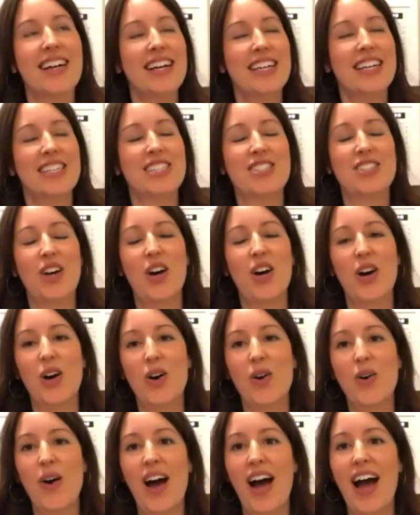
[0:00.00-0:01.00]

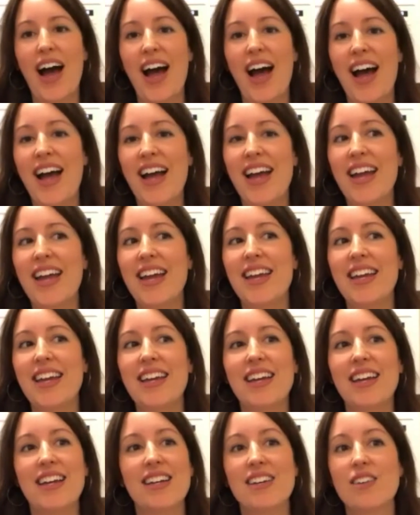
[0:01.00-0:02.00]
So
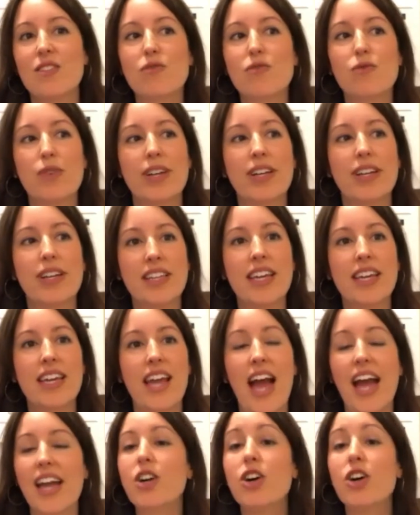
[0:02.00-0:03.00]
I
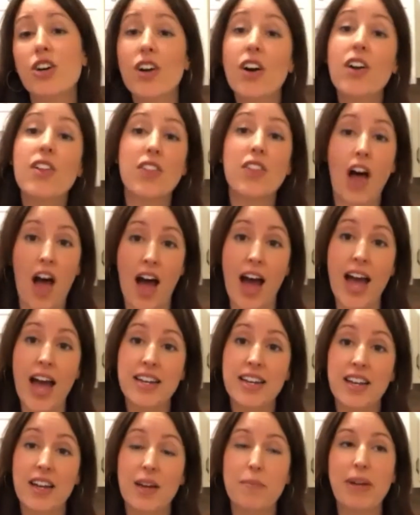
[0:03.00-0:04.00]
cook a lot
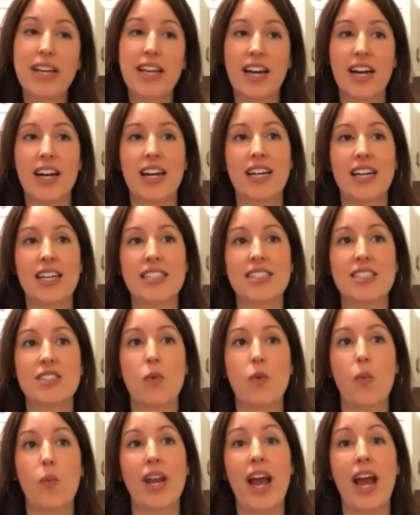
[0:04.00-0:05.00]
because
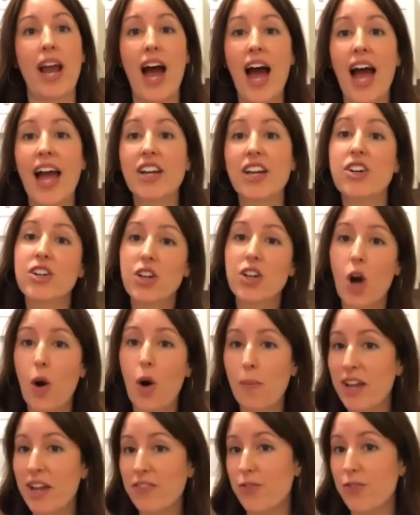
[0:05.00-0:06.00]
when I cook
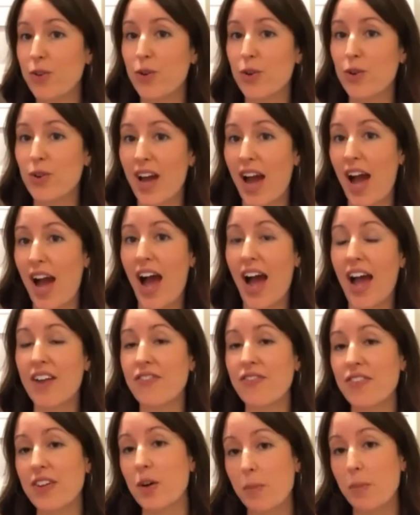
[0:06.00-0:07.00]
homemade food, I
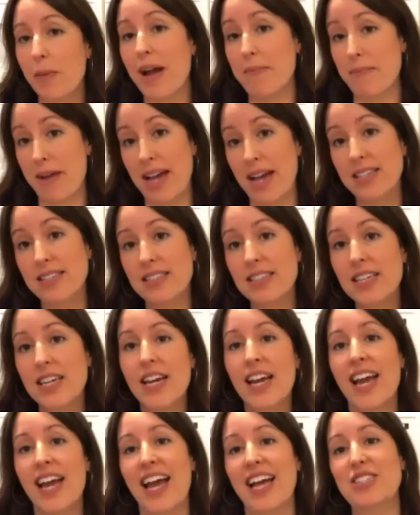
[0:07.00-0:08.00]
feel my best.
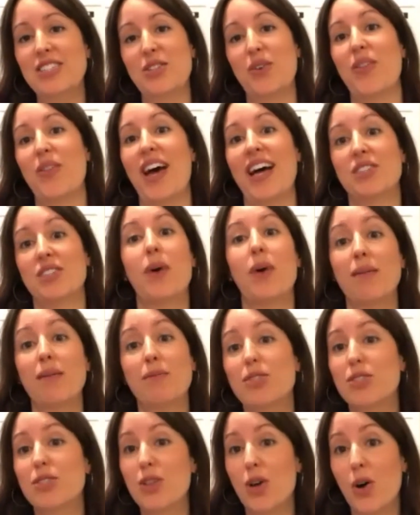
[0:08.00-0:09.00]
And so that's why I'm
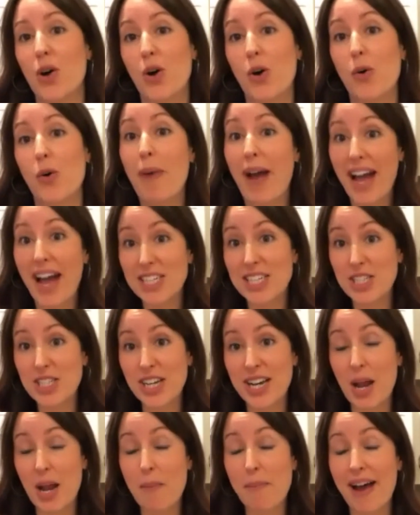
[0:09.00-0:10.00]
so
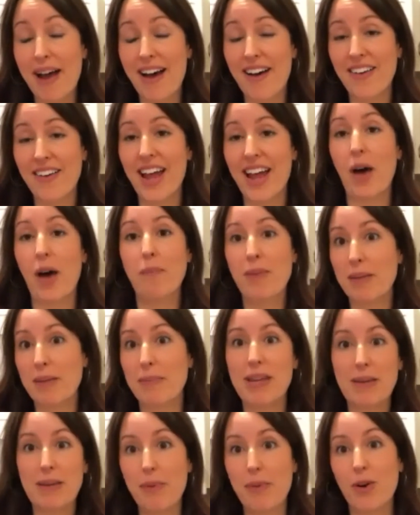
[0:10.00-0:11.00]
passionate about helping
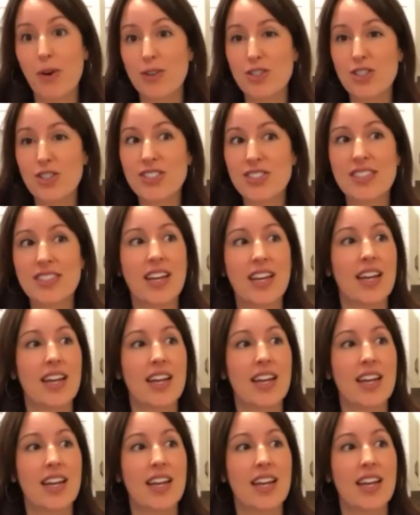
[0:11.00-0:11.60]
people just